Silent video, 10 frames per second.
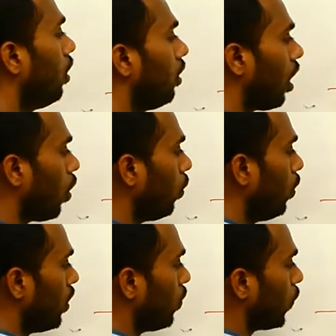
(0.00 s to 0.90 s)

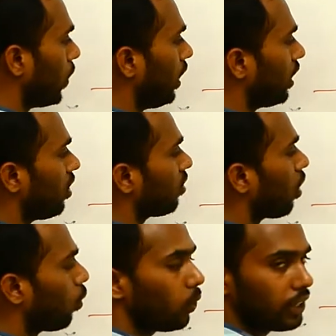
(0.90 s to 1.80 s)
Now if you increase the
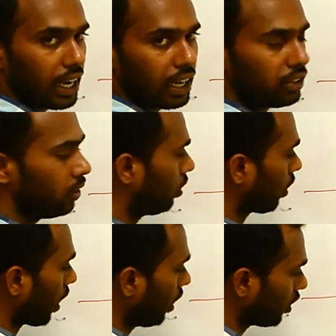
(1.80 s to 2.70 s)
voltage,
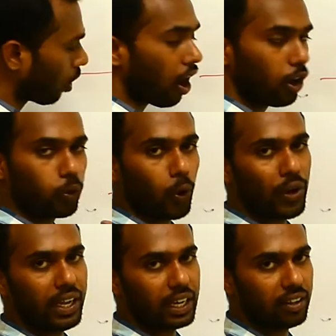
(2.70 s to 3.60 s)
current also
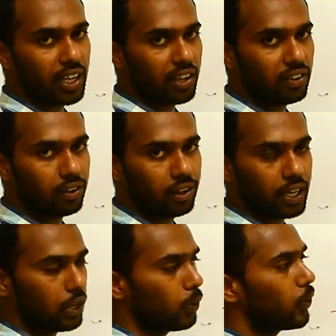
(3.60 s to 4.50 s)
increases.
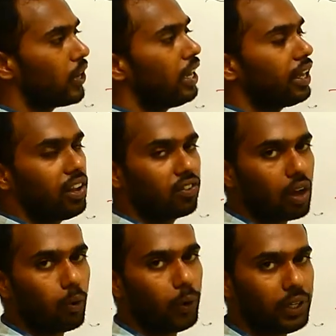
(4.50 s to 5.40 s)
If you increase
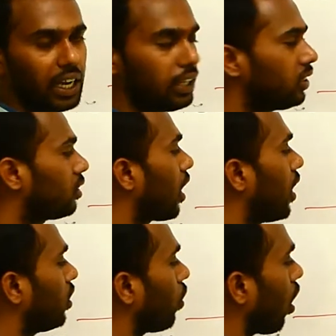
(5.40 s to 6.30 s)
the voltage,
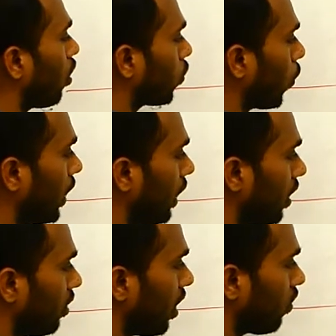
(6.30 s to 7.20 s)
current also
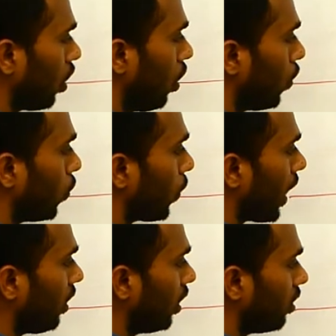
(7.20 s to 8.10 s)
increases. You
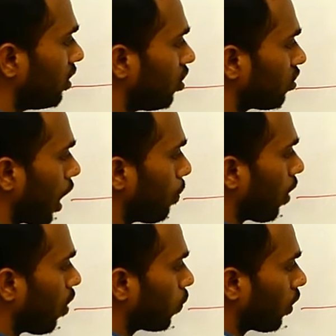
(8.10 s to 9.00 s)
get this type
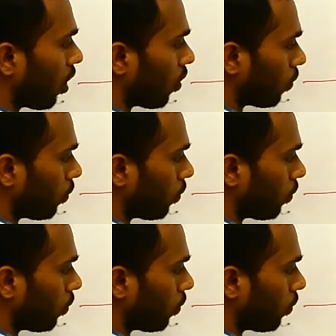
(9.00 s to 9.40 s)
of curve.